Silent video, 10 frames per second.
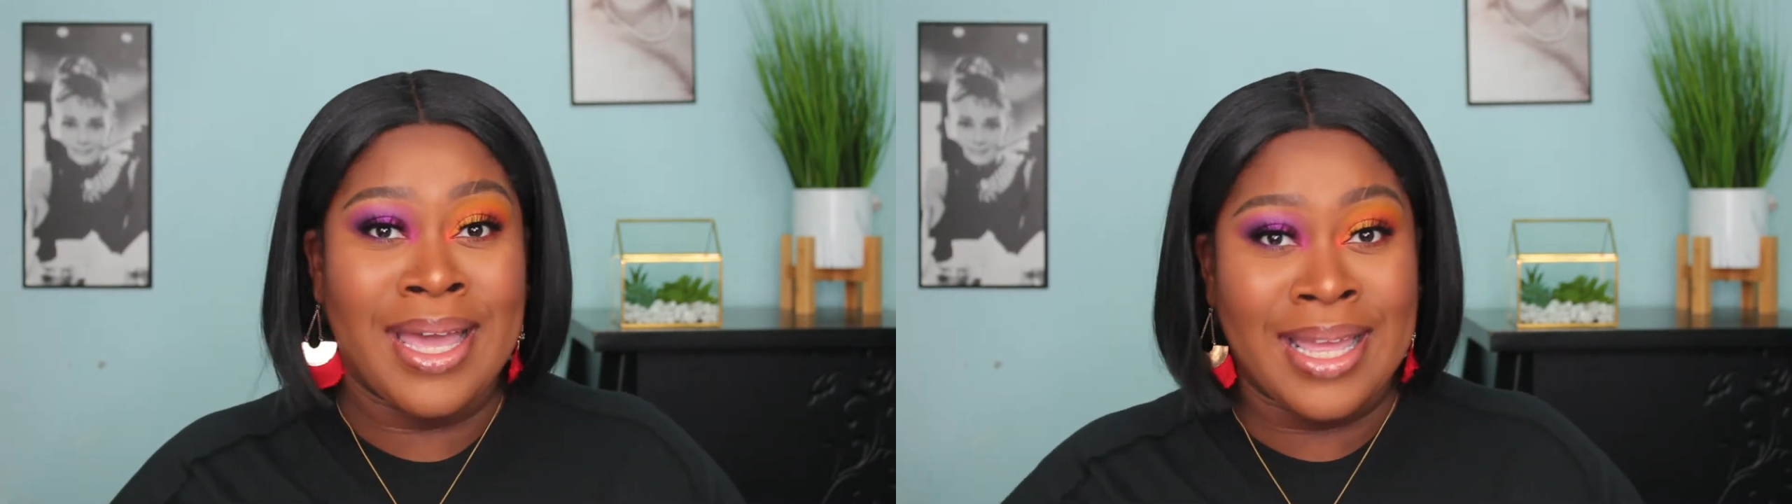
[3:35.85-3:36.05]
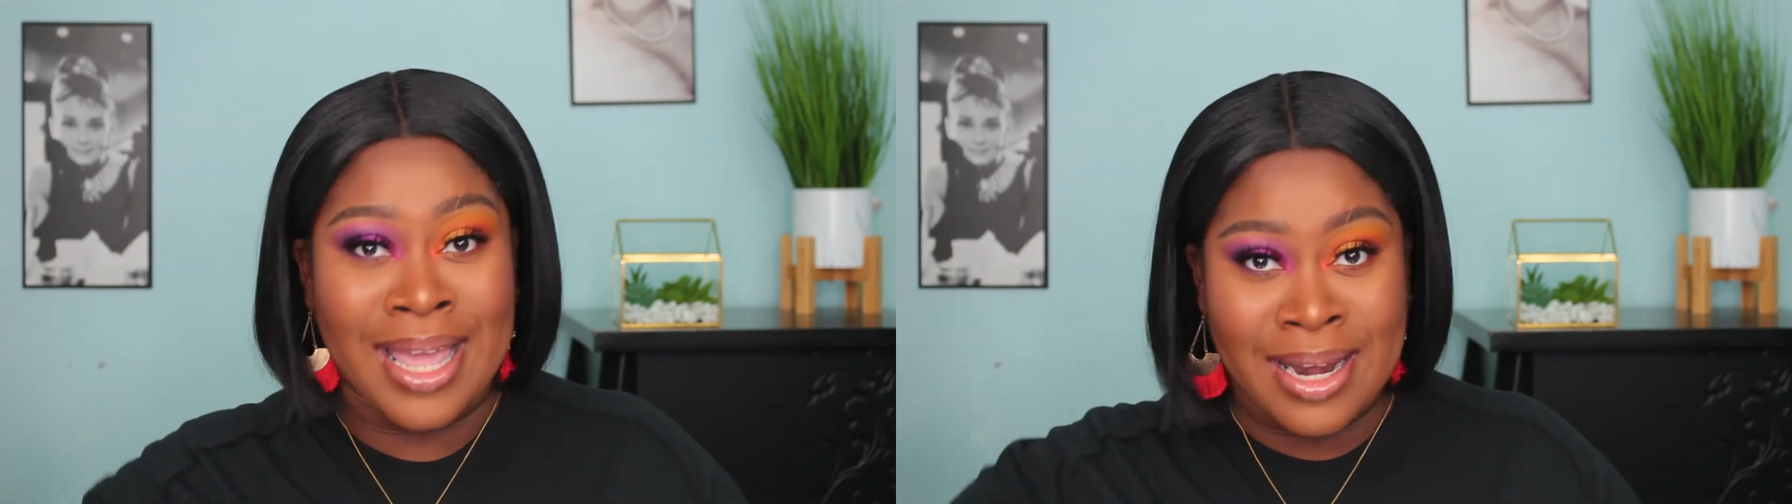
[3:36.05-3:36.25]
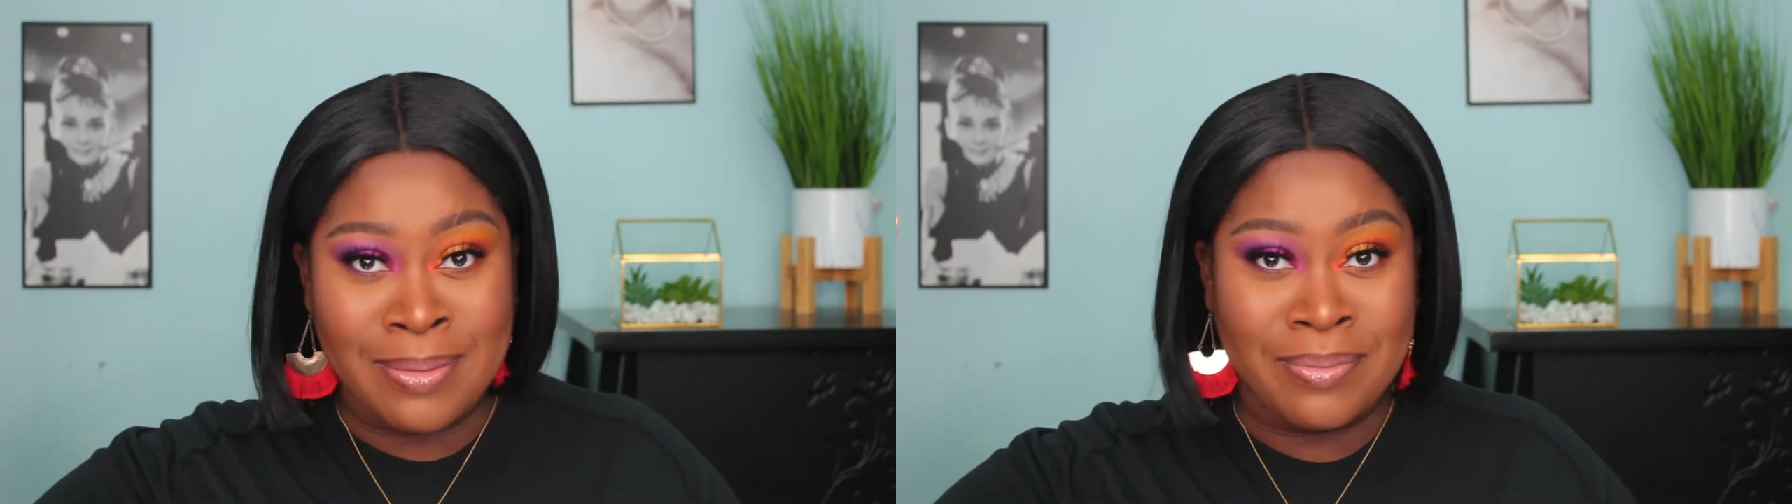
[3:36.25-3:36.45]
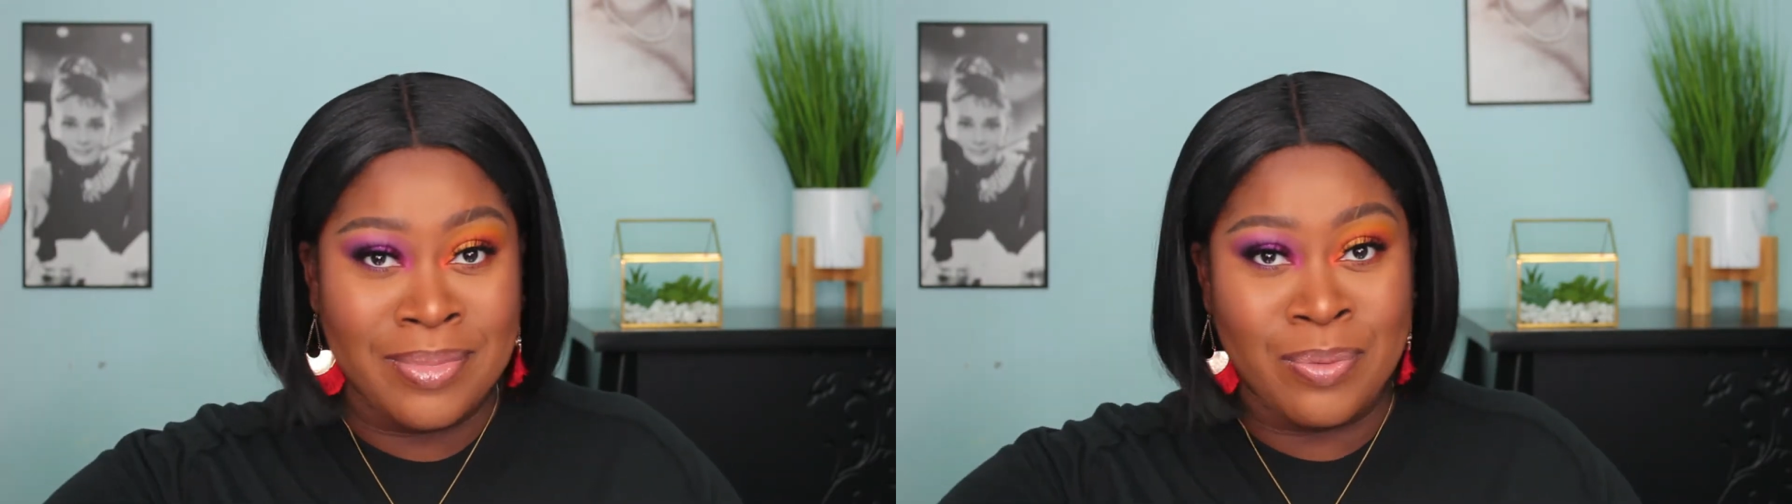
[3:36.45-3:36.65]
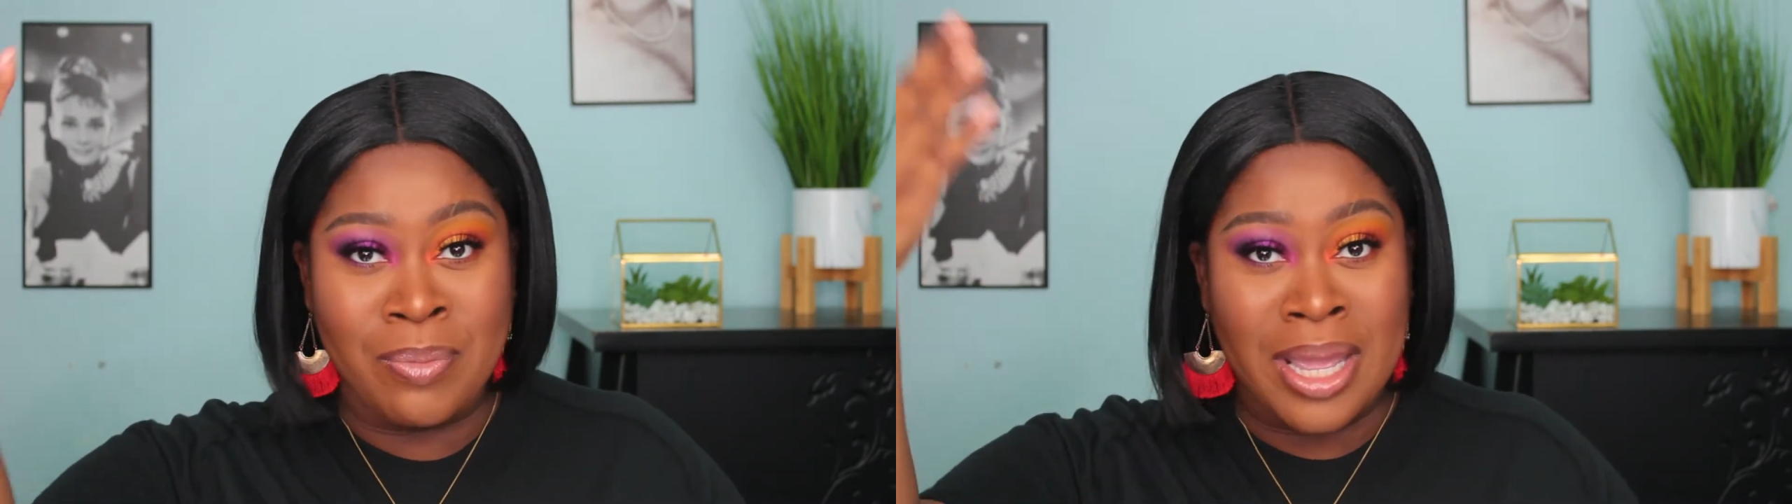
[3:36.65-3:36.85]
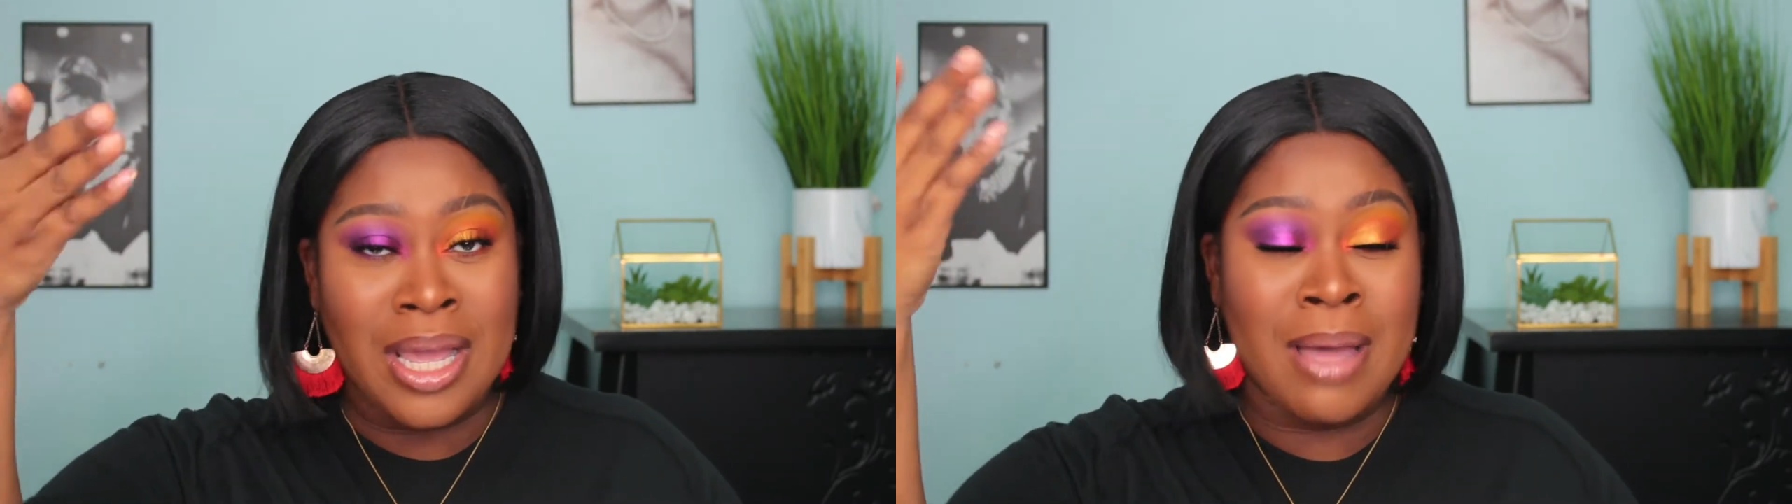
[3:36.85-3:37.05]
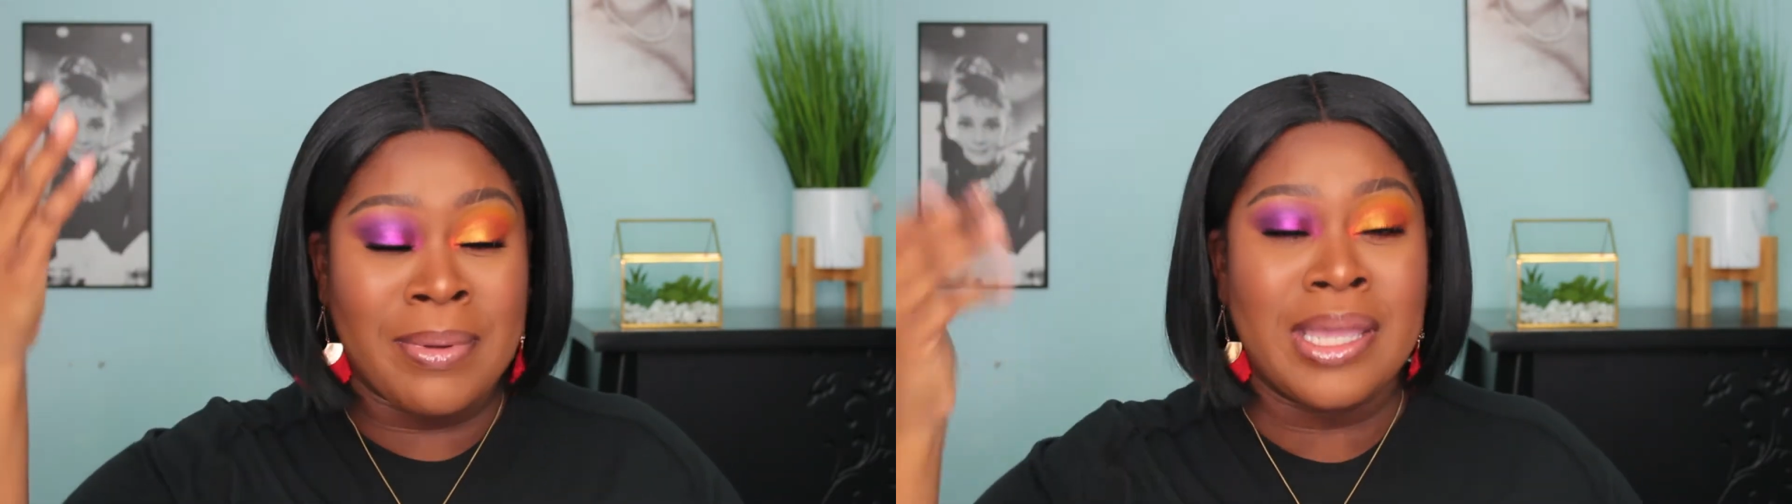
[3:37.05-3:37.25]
I had a mic on my